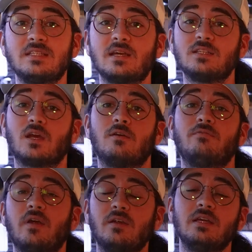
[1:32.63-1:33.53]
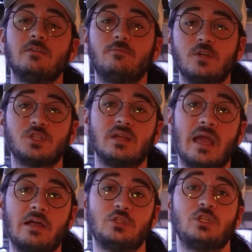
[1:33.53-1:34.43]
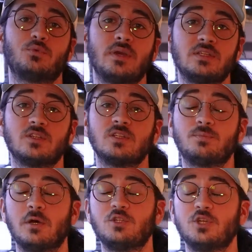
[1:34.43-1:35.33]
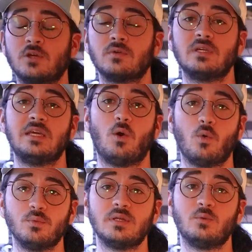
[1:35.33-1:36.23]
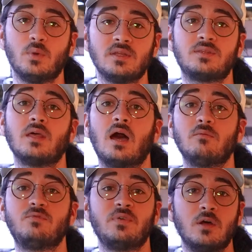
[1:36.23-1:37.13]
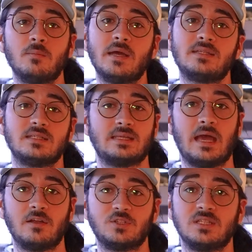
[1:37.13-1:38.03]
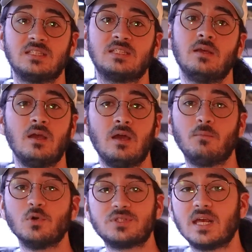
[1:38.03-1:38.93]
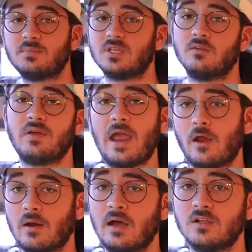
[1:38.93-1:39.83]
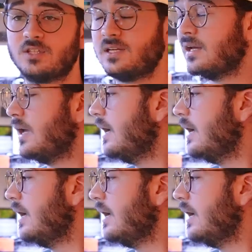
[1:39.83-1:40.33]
these guys are very efficient algae grazers, but generally only with filamentous algae, most types of hair algae.